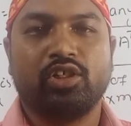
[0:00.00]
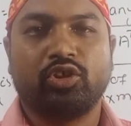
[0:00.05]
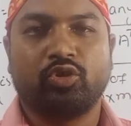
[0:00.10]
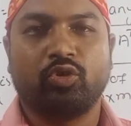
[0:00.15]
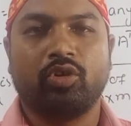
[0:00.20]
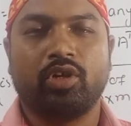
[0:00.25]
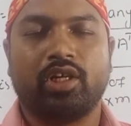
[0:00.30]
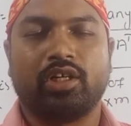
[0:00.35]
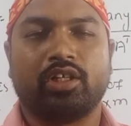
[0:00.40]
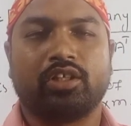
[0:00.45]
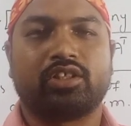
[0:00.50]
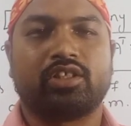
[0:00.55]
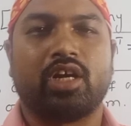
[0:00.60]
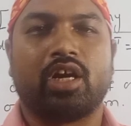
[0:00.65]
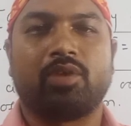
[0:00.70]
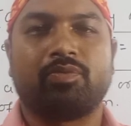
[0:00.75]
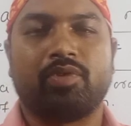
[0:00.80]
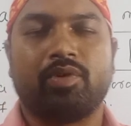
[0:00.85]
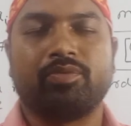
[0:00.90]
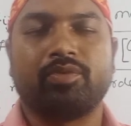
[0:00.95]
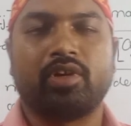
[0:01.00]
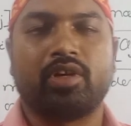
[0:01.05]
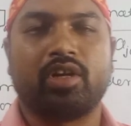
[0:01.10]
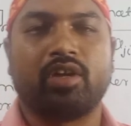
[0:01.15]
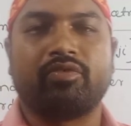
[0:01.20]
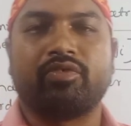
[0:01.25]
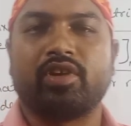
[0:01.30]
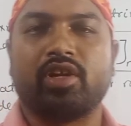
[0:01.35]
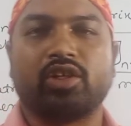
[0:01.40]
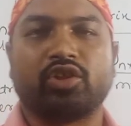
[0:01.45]
So let us start from the
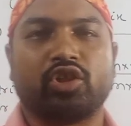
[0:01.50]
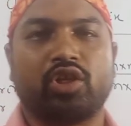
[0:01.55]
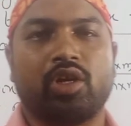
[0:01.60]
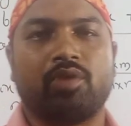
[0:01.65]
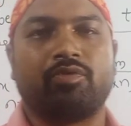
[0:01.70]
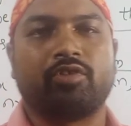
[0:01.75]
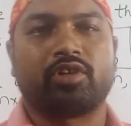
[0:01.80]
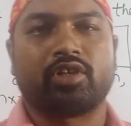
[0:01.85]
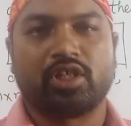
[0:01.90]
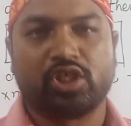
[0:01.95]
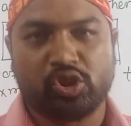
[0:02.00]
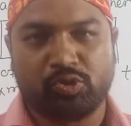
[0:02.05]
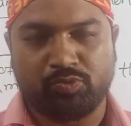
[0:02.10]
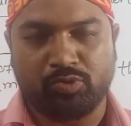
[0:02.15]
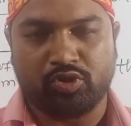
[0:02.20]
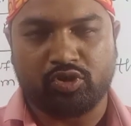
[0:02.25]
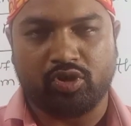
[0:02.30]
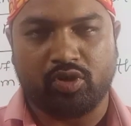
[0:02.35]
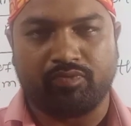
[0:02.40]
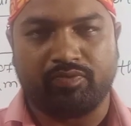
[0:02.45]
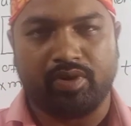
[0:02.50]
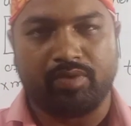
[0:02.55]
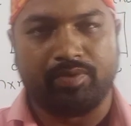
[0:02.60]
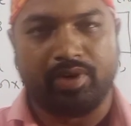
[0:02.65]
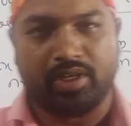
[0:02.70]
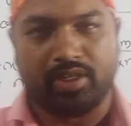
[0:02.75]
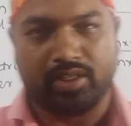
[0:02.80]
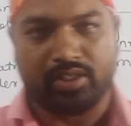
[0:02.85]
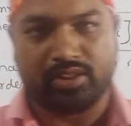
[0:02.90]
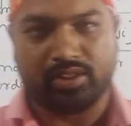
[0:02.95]
definition of a transpose of a
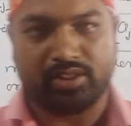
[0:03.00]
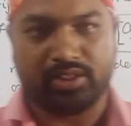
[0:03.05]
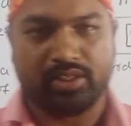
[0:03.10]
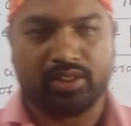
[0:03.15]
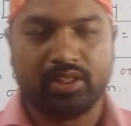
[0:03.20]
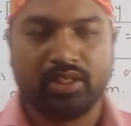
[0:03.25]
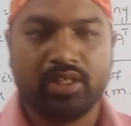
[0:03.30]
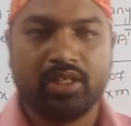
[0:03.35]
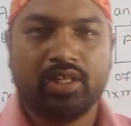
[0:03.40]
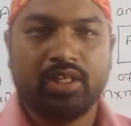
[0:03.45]
matrix.